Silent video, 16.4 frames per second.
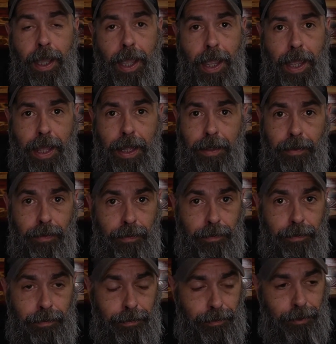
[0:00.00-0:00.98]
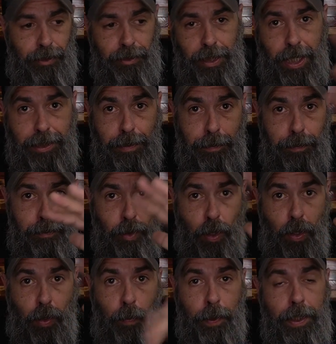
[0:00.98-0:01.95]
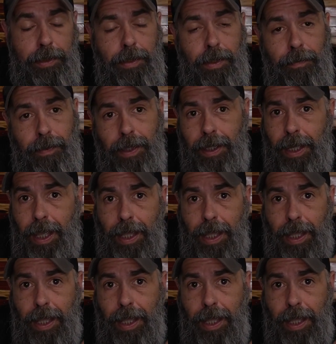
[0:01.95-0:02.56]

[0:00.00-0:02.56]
and there's lots of tall weeds and everything,